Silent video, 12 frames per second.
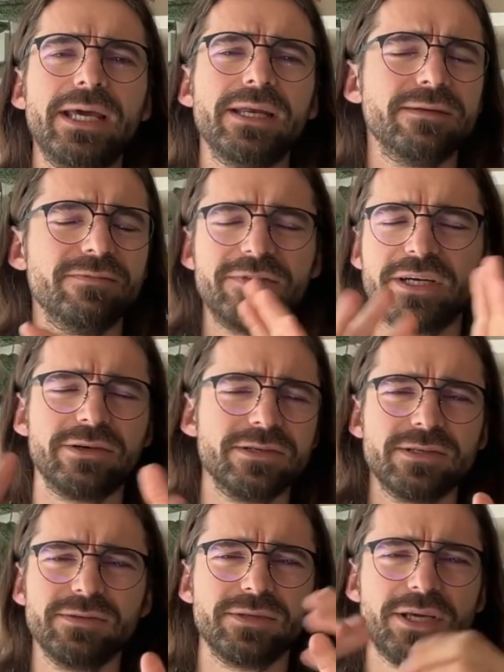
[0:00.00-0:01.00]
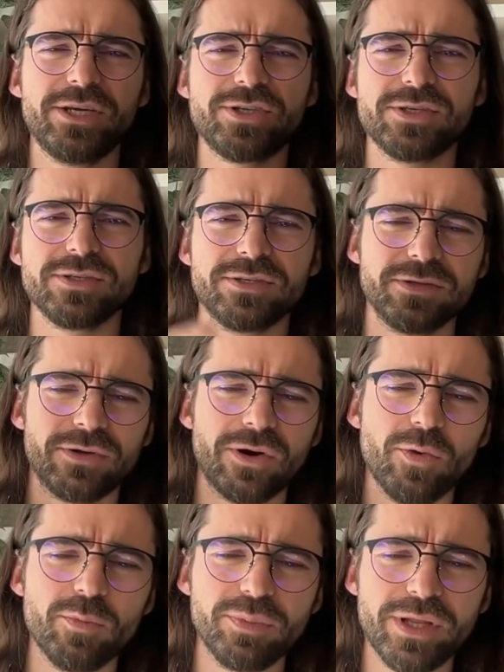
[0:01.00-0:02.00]
in various locations in your
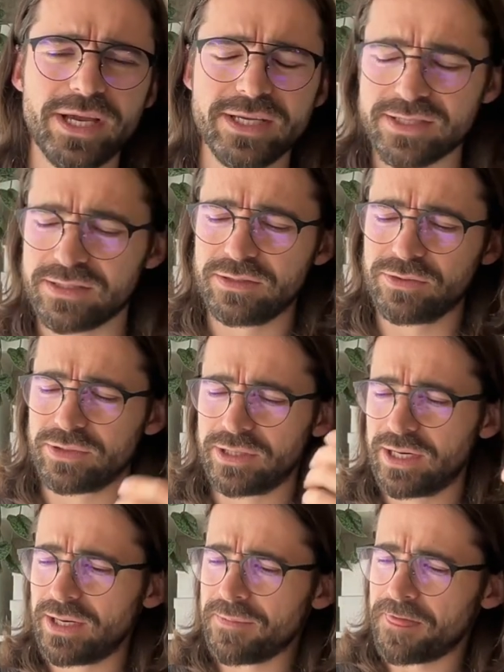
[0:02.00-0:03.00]
home place in your